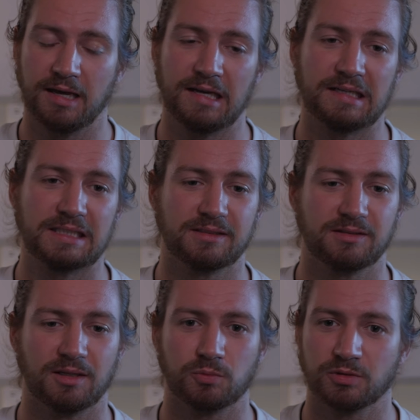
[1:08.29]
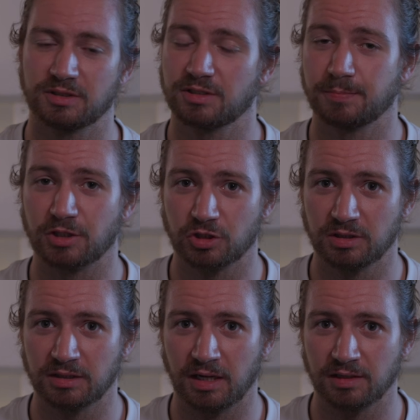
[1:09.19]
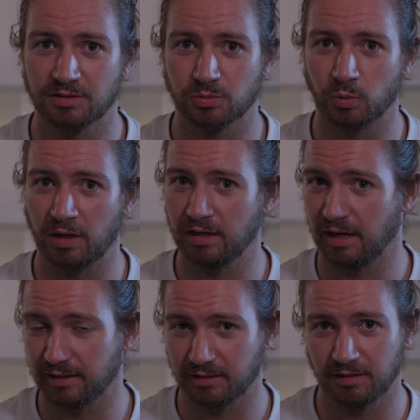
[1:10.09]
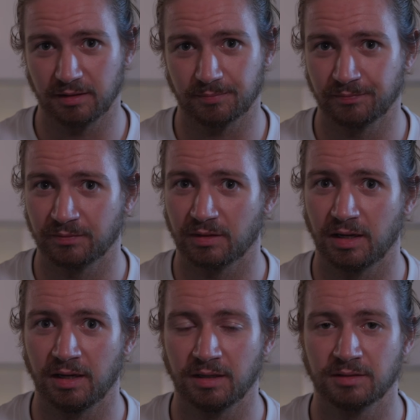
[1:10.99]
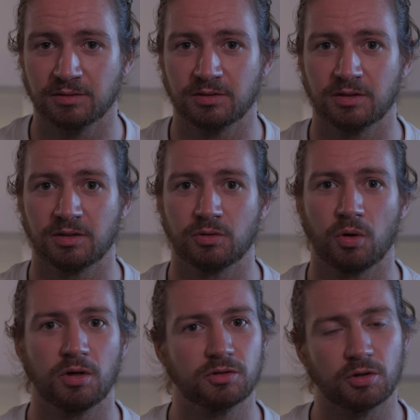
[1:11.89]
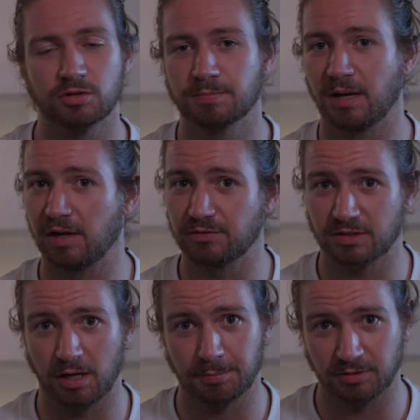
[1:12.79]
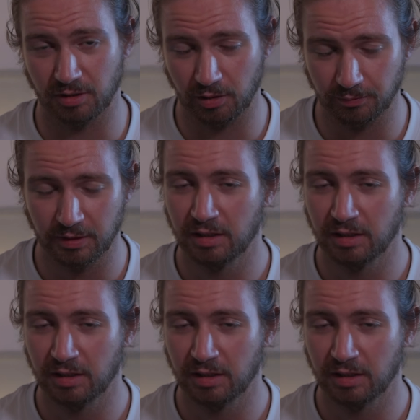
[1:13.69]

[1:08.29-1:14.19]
And that was especially nice while hiking and going those paths up and down.